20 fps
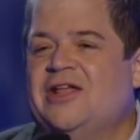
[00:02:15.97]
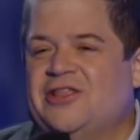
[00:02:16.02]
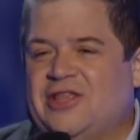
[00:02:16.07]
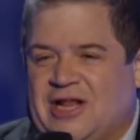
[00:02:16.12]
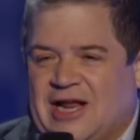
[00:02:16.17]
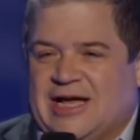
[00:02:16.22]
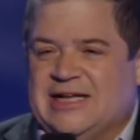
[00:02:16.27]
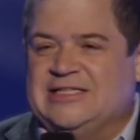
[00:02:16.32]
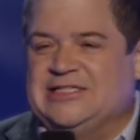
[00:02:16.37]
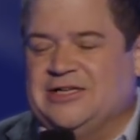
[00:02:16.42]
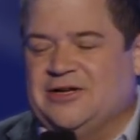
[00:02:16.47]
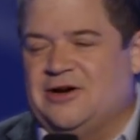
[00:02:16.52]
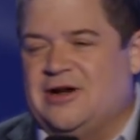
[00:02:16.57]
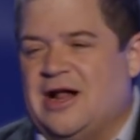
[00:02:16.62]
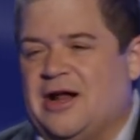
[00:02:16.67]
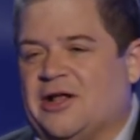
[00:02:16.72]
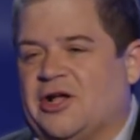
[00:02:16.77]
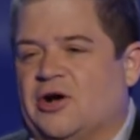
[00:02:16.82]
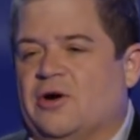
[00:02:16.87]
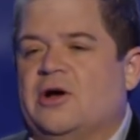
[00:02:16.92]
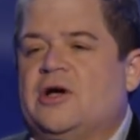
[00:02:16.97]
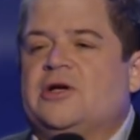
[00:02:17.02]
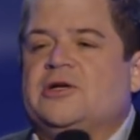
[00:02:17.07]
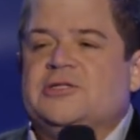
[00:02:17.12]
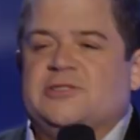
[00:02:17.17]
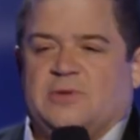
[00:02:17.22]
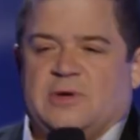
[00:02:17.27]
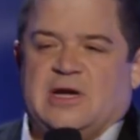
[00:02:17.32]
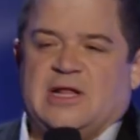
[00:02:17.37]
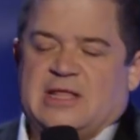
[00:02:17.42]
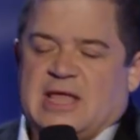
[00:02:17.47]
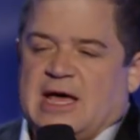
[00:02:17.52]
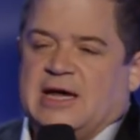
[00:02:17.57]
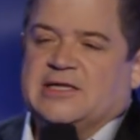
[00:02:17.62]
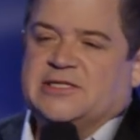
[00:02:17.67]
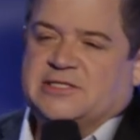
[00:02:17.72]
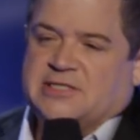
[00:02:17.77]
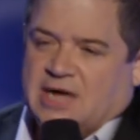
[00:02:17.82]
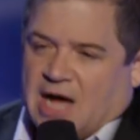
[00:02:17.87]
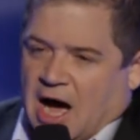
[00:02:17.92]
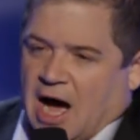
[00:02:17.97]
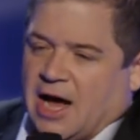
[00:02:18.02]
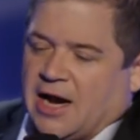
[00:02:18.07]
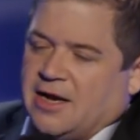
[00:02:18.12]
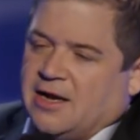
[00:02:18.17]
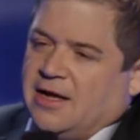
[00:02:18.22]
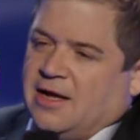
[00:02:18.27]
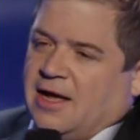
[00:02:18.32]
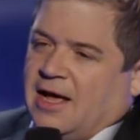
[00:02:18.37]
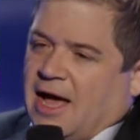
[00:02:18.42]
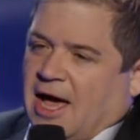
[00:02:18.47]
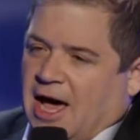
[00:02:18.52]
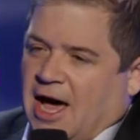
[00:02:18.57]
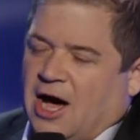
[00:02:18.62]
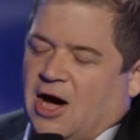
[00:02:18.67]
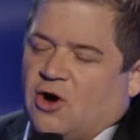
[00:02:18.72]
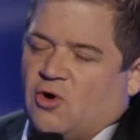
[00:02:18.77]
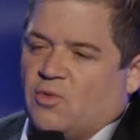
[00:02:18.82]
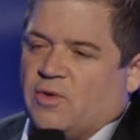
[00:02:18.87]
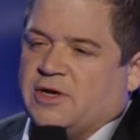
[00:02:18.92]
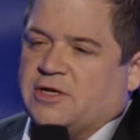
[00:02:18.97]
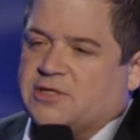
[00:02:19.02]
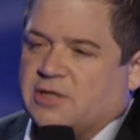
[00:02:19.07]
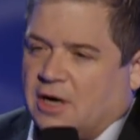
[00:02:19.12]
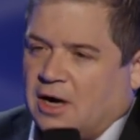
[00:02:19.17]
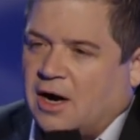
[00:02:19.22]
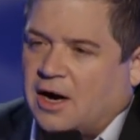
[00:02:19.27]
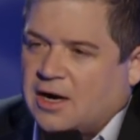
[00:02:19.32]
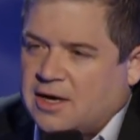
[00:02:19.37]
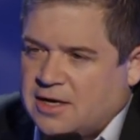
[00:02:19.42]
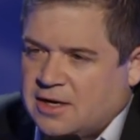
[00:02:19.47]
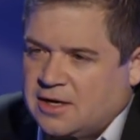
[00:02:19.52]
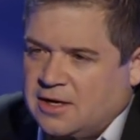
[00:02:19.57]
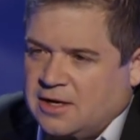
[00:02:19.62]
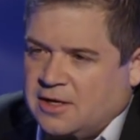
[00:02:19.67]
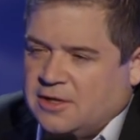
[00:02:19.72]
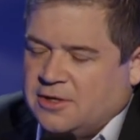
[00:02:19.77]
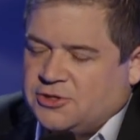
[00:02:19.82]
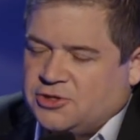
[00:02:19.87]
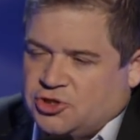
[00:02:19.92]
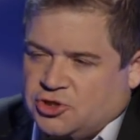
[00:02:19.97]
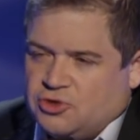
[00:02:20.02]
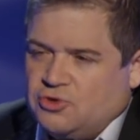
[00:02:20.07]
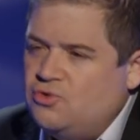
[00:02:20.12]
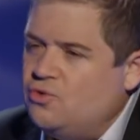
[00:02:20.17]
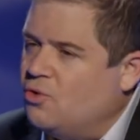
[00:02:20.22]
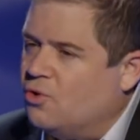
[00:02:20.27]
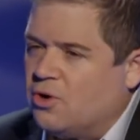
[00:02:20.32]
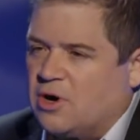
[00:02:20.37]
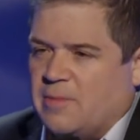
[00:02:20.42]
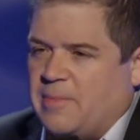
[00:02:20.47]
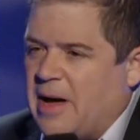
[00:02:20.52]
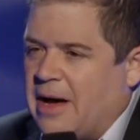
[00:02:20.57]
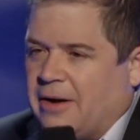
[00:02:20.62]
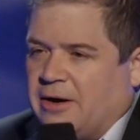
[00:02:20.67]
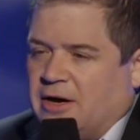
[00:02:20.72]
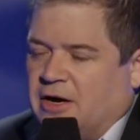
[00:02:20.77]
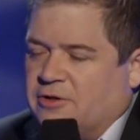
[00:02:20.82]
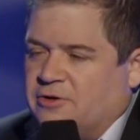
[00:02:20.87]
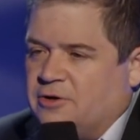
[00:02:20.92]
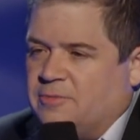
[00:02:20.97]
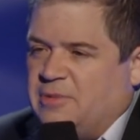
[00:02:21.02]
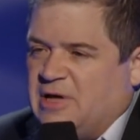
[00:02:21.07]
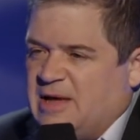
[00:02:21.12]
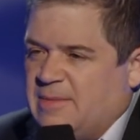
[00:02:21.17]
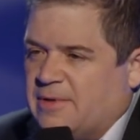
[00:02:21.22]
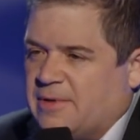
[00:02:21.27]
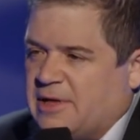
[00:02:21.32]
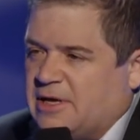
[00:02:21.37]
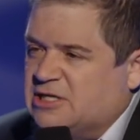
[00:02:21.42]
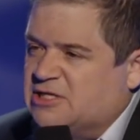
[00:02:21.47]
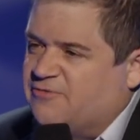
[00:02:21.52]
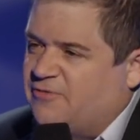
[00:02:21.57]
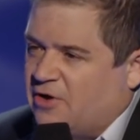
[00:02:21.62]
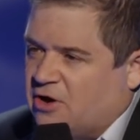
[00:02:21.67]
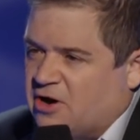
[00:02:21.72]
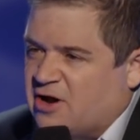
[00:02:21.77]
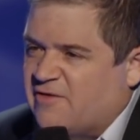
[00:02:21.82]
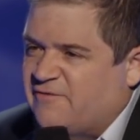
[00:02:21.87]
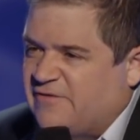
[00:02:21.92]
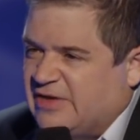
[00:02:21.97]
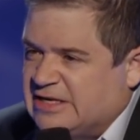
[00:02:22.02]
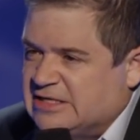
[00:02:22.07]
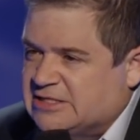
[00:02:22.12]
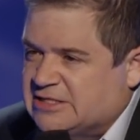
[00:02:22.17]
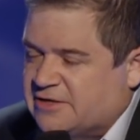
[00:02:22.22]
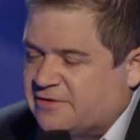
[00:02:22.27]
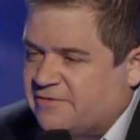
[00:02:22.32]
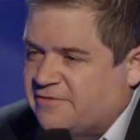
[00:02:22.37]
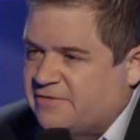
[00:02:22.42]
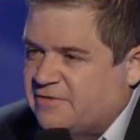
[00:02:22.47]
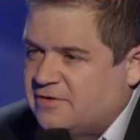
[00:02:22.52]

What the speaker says: Did I sit her down and go, sweetie, that is not how we talk to or about other people. That is very offensive.